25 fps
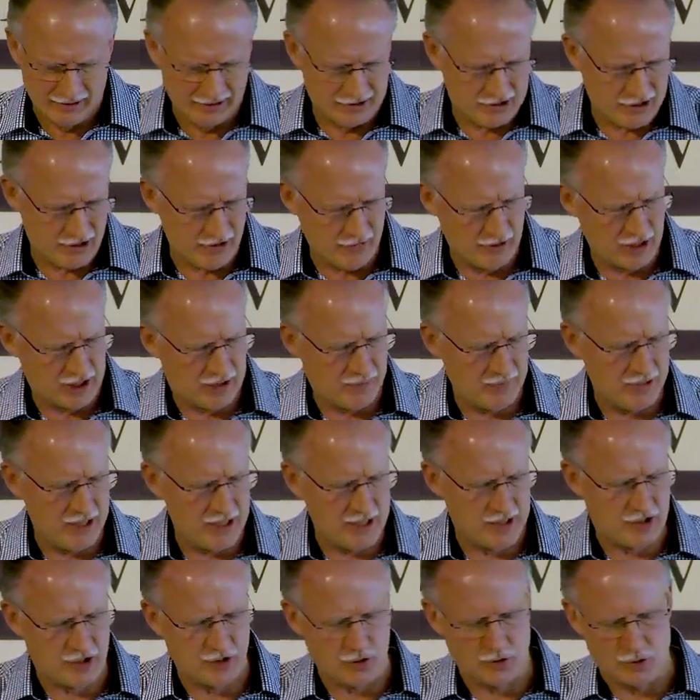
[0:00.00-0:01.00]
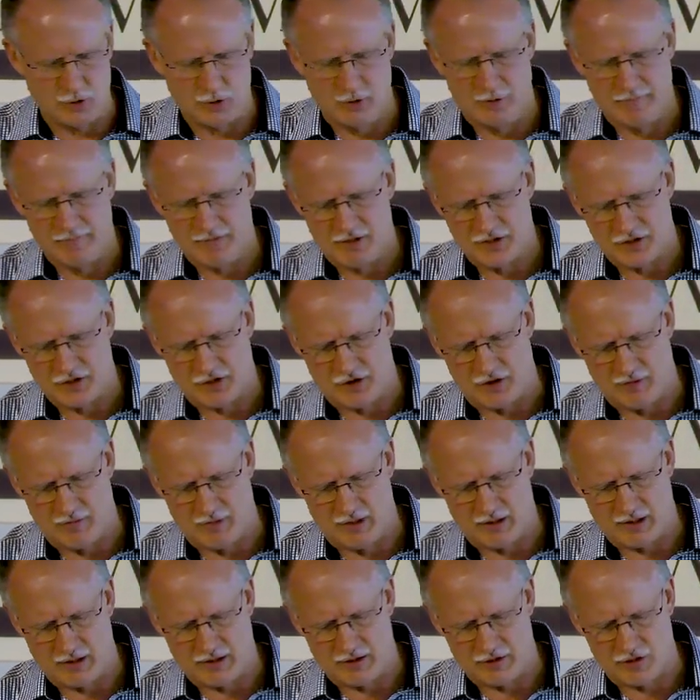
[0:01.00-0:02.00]
Turn with me to Psalm
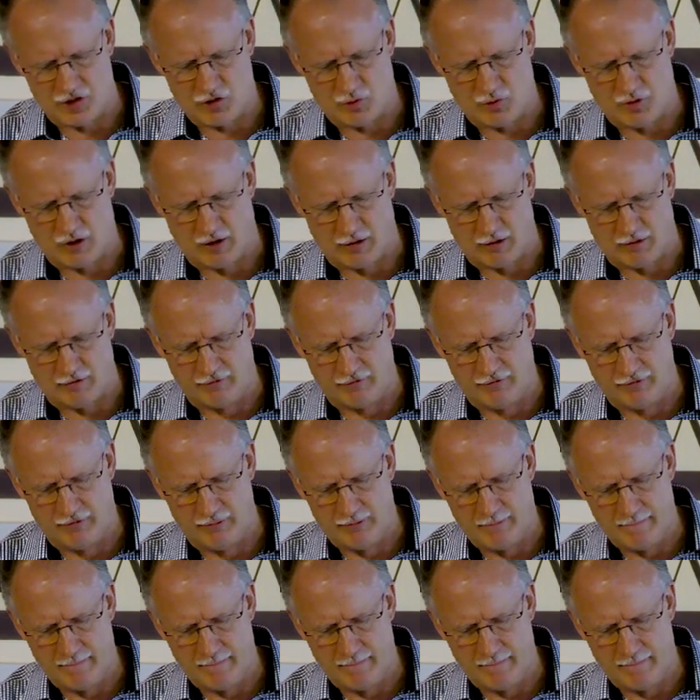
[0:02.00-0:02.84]
112.